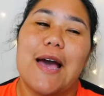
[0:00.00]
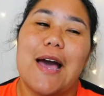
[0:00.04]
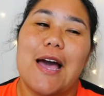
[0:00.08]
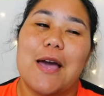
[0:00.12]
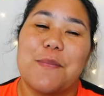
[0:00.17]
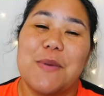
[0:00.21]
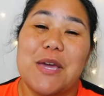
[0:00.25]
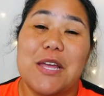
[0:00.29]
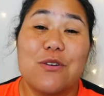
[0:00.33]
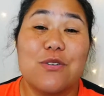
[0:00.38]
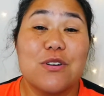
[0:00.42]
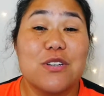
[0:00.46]
I
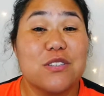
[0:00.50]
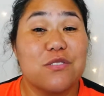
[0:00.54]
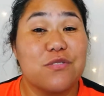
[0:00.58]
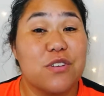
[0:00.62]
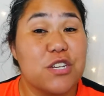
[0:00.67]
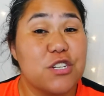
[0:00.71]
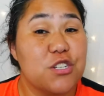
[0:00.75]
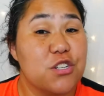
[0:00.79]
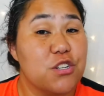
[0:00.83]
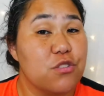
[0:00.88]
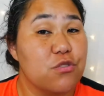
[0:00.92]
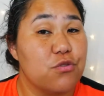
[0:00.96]
made a
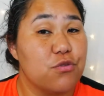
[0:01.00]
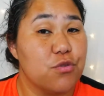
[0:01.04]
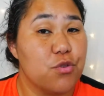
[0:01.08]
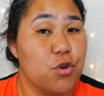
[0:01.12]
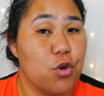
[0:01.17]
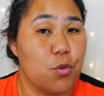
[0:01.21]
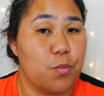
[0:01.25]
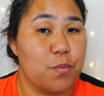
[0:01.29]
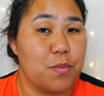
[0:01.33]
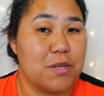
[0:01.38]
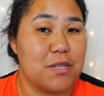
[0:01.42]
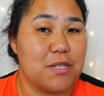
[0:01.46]
reservation through
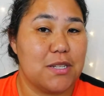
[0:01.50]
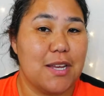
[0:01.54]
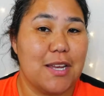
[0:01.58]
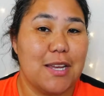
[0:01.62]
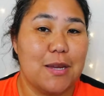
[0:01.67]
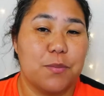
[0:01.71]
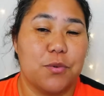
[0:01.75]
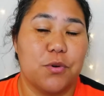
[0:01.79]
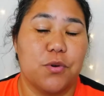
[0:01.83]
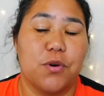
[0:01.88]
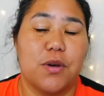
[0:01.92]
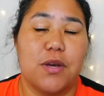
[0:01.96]
Open
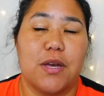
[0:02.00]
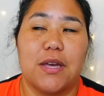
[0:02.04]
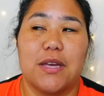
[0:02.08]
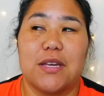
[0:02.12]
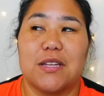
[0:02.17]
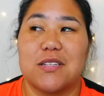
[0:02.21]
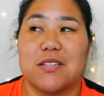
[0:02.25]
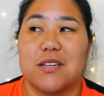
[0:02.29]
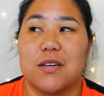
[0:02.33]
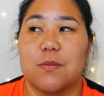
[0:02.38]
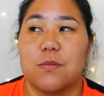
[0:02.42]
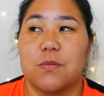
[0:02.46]
Table.
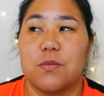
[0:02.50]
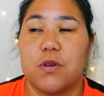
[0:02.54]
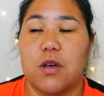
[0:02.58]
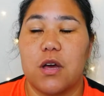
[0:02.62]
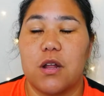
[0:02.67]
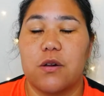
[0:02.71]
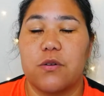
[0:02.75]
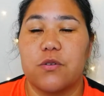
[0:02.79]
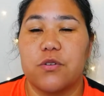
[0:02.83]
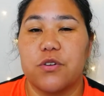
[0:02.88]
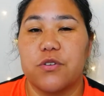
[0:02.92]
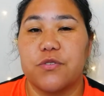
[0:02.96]
And
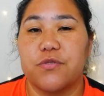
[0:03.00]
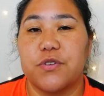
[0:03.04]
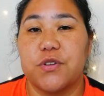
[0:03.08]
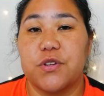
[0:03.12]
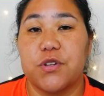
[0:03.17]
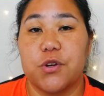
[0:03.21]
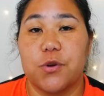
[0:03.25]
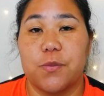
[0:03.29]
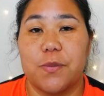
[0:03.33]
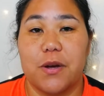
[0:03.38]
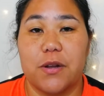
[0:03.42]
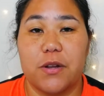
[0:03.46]
I don't know if you
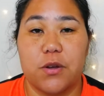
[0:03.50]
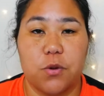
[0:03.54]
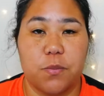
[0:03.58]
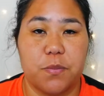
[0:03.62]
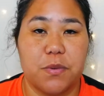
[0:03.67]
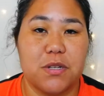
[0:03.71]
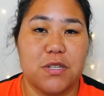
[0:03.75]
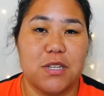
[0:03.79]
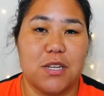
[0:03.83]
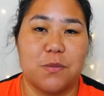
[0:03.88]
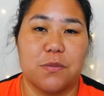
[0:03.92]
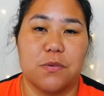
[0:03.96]
know about
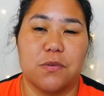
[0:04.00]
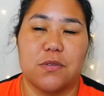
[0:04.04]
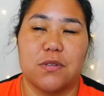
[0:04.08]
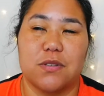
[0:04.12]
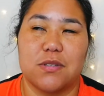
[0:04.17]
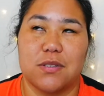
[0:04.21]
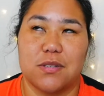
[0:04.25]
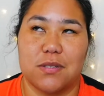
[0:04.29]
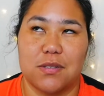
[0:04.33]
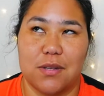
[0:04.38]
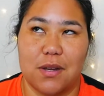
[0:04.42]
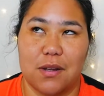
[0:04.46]
Open Table.
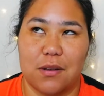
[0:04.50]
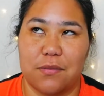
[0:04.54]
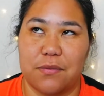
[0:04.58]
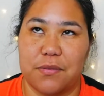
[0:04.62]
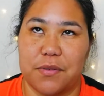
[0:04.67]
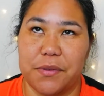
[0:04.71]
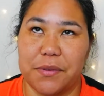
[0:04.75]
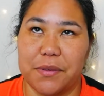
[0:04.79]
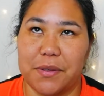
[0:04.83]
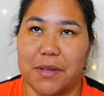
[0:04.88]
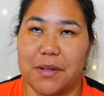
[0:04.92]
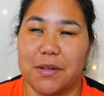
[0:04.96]
This is not
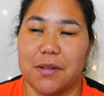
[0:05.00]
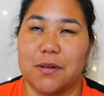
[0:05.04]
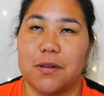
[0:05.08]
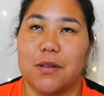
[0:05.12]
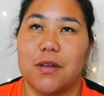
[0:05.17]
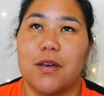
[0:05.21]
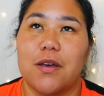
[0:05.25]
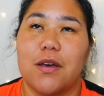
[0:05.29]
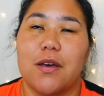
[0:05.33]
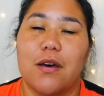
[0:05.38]
affiliated.